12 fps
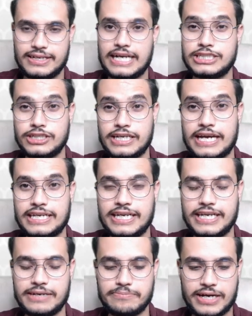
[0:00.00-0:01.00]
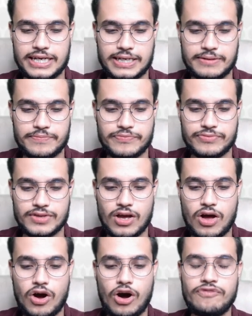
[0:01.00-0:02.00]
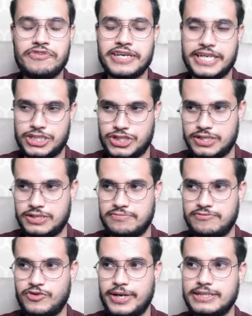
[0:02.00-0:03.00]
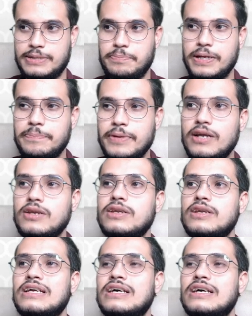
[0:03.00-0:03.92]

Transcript: actually I needed money. Orphanage, where the people